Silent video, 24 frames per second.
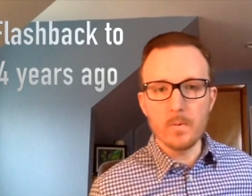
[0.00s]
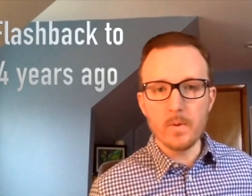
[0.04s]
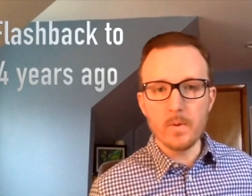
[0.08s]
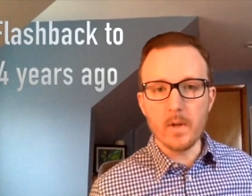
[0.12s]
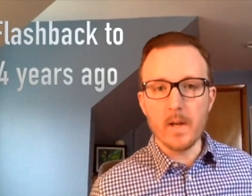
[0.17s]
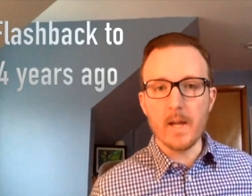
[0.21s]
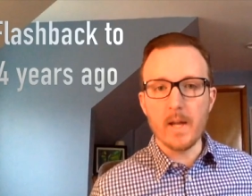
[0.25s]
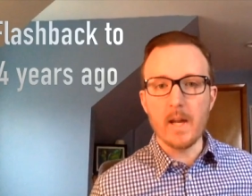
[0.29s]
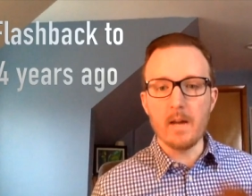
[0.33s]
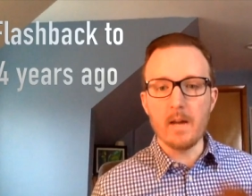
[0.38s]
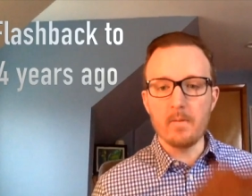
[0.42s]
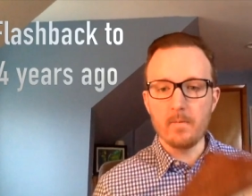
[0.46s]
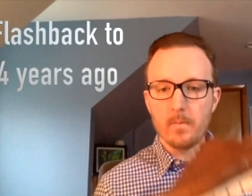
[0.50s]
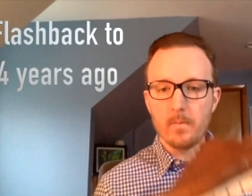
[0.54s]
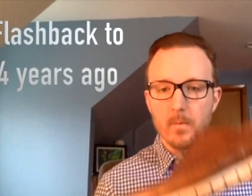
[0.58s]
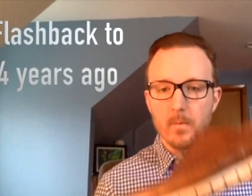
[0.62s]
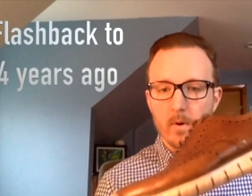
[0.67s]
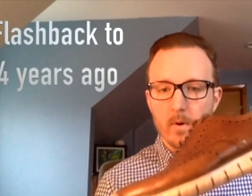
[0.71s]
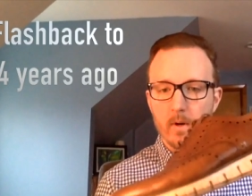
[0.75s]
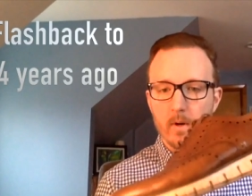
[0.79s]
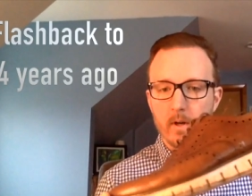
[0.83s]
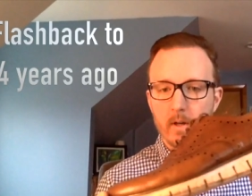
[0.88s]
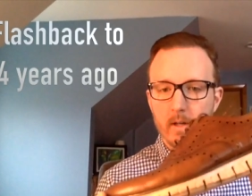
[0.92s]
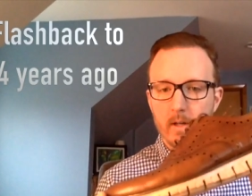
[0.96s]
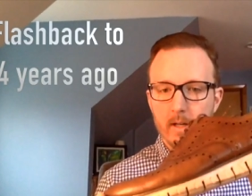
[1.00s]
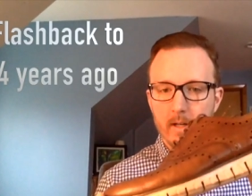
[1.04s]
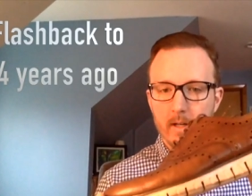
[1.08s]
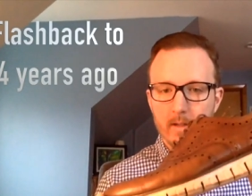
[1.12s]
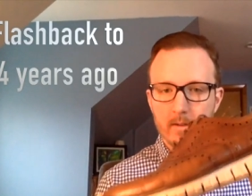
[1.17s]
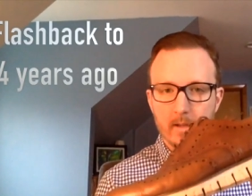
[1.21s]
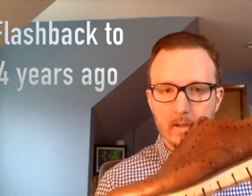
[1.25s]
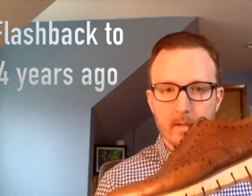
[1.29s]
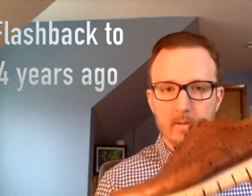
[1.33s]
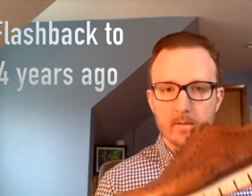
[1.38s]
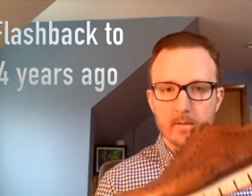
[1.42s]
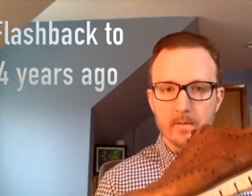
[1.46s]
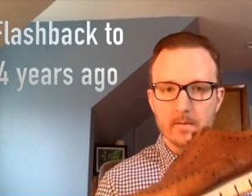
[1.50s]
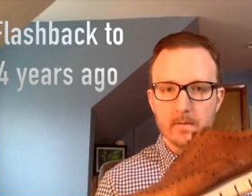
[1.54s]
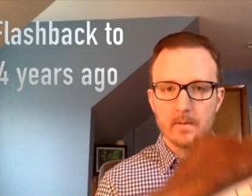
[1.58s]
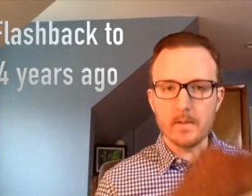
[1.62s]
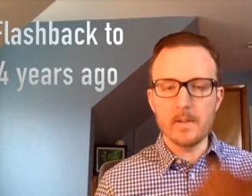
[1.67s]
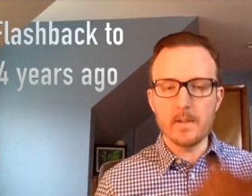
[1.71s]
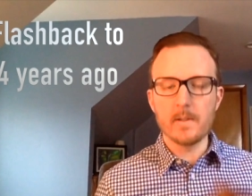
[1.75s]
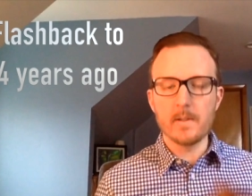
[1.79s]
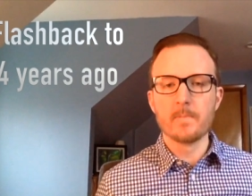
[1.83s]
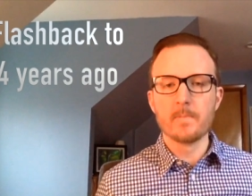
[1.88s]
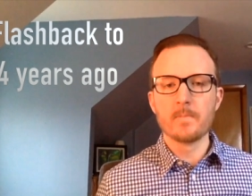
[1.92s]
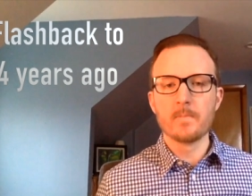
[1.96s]
that I have worn
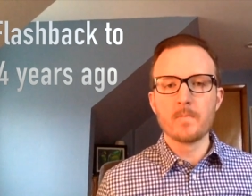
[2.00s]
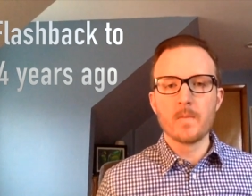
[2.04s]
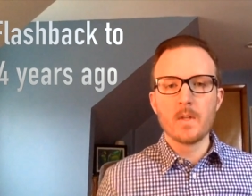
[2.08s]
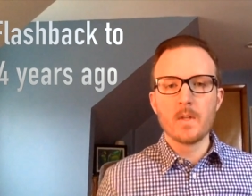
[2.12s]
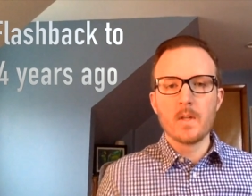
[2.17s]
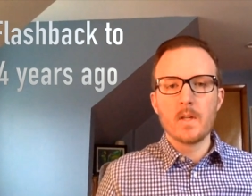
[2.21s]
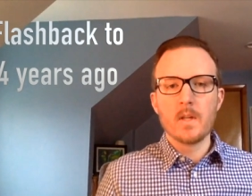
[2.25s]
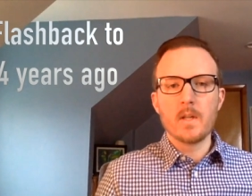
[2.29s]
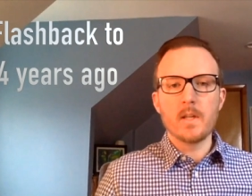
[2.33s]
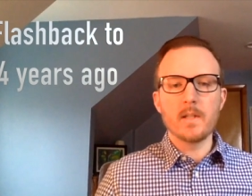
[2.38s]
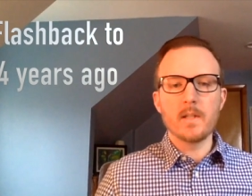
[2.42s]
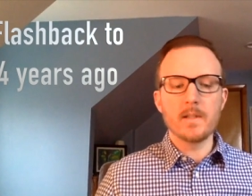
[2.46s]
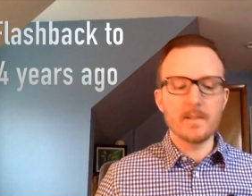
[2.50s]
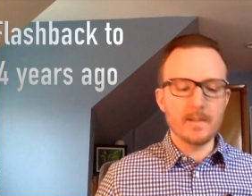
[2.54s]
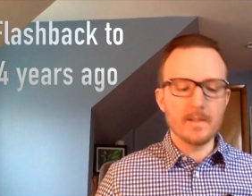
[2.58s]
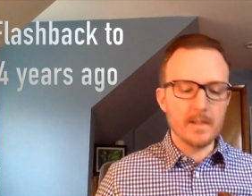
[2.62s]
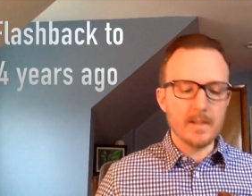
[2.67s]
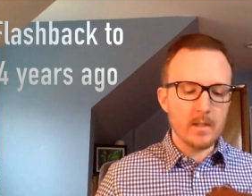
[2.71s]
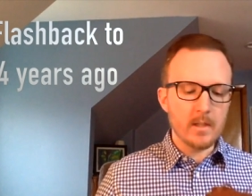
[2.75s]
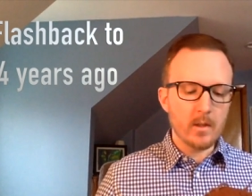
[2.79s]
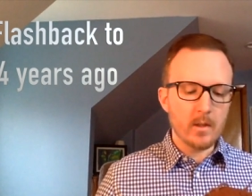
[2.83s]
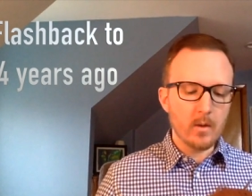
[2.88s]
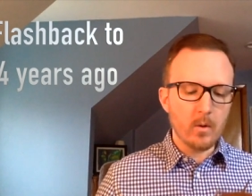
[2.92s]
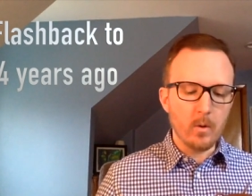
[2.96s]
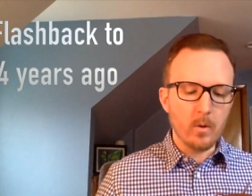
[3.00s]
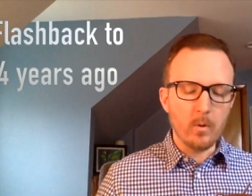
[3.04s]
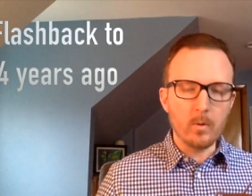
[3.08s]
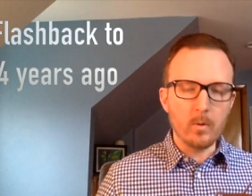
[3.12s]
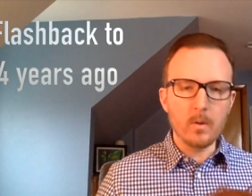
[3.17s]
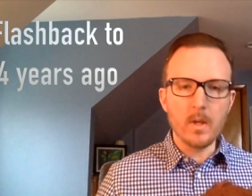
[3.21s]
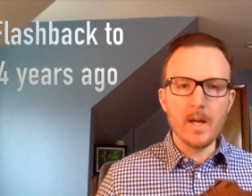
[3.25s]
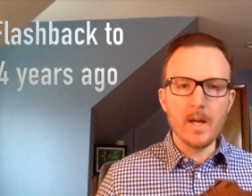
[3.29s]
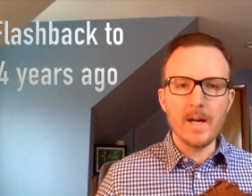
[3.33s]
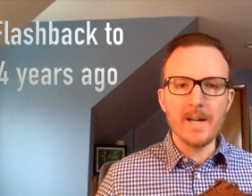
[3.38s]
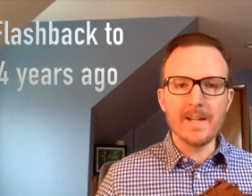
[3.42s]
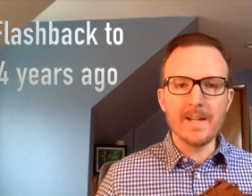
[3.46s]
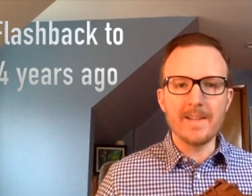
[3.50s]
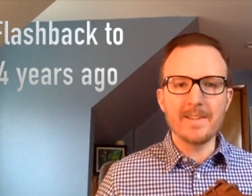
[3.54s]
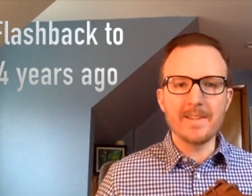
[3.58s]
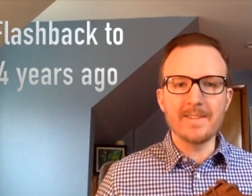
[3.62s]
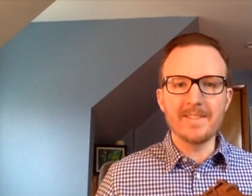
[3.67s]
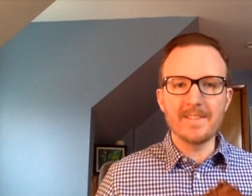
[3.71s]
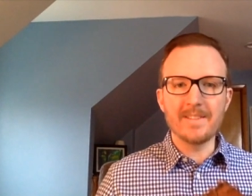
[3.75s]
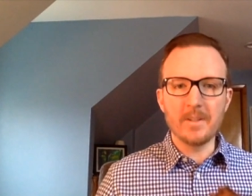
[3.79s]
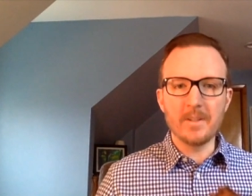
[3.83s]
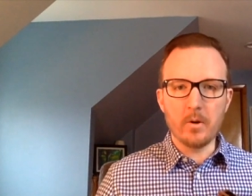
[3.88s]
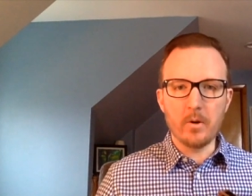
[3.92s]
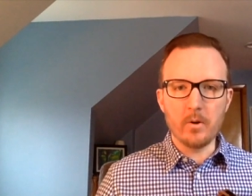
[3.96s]
extensively. It is the Cole Haan
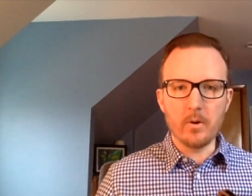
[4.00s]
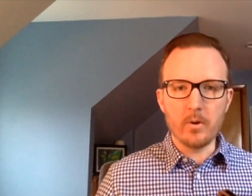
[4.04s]
Zero